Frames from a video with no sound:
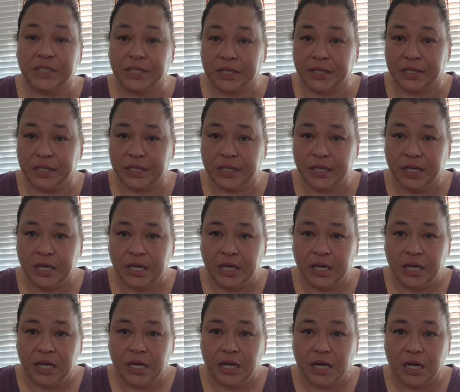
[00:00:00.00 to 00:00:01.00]
a tick.
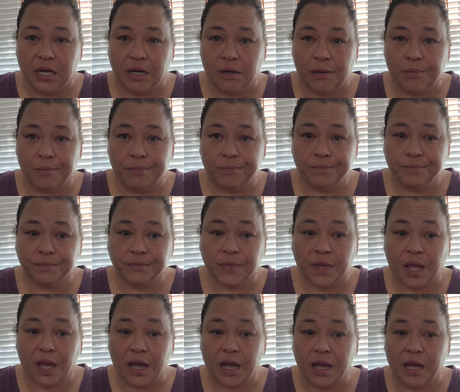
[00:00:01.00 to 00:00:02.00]
Um,
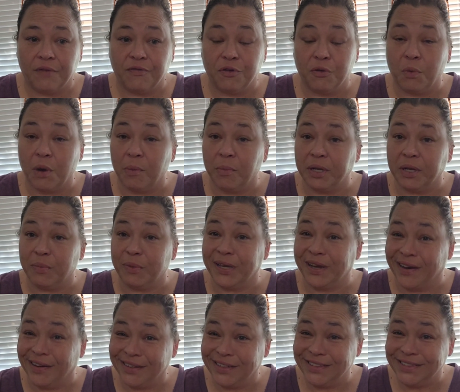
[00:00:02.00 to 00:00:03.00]
if you want me to
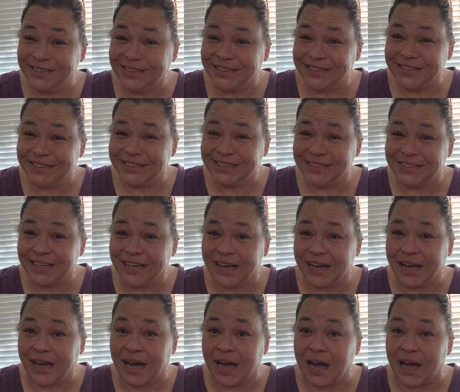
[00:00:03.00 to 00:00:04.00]
be honest,
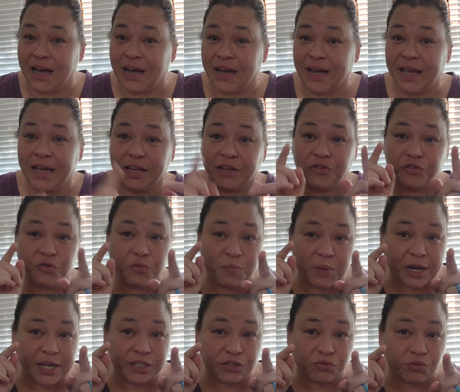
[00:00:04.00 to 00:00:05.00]
I had two
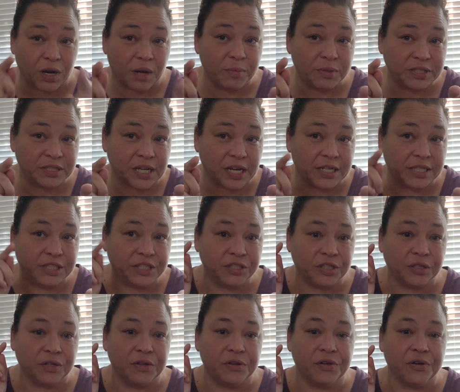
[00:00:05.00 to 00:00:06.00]
bites right beside
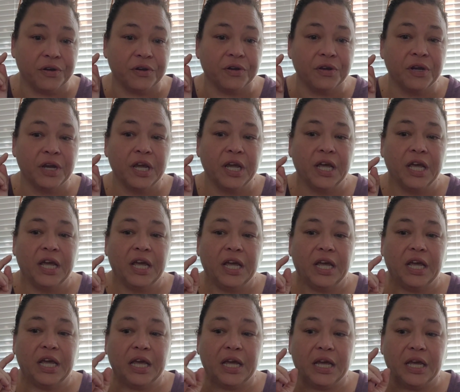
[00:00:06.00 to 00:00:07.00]
each other,
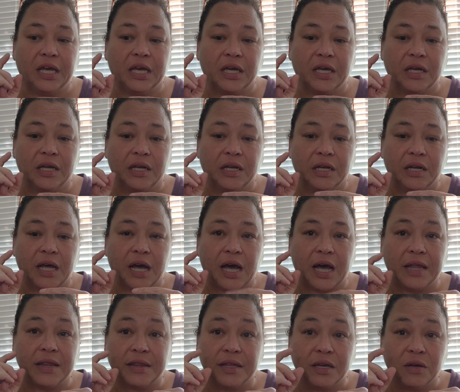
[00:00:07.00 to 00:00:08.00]
and
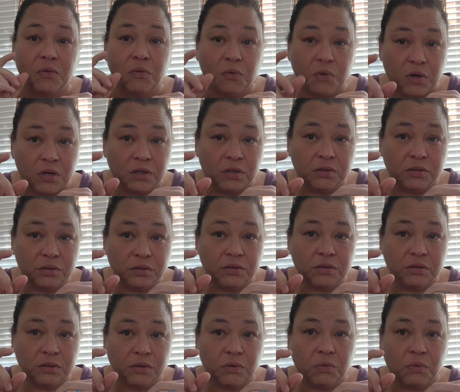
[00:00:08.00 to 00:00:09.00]
I think one
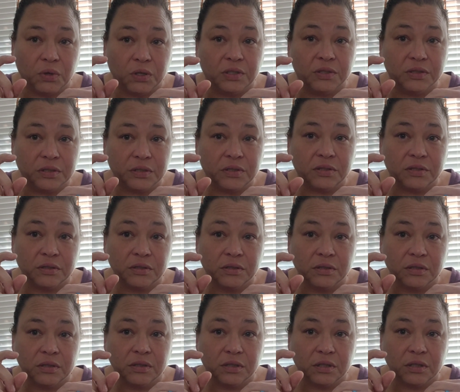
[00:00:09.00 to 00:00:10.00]
was
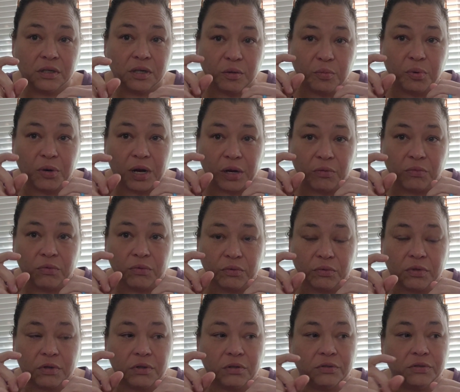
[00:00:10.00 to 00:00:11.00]
a brown
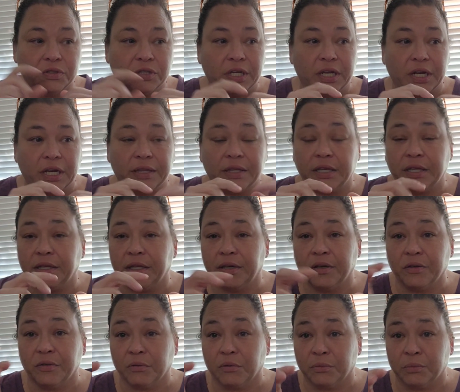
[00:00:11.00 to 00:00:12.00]
recluse, and I think
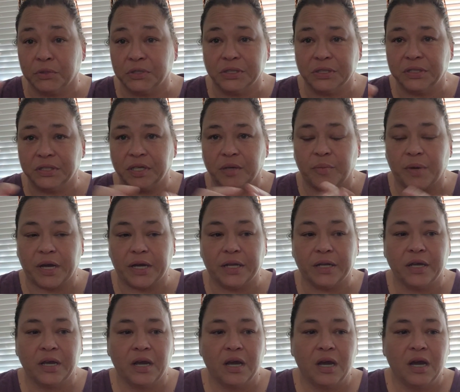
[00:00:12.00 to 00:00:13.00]
the other one was a tick
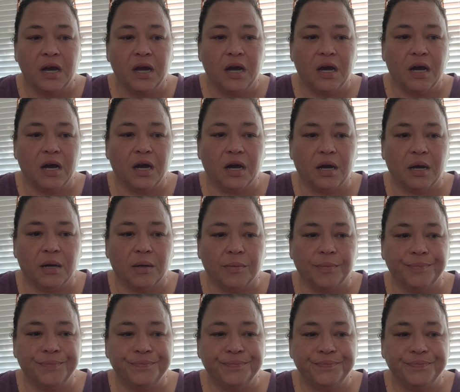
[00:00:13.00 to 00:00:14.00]
bite.
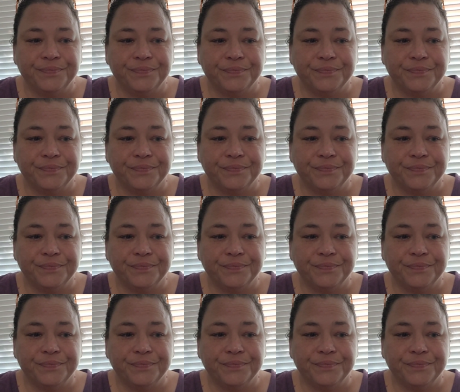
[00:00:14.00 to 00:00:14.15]
Um,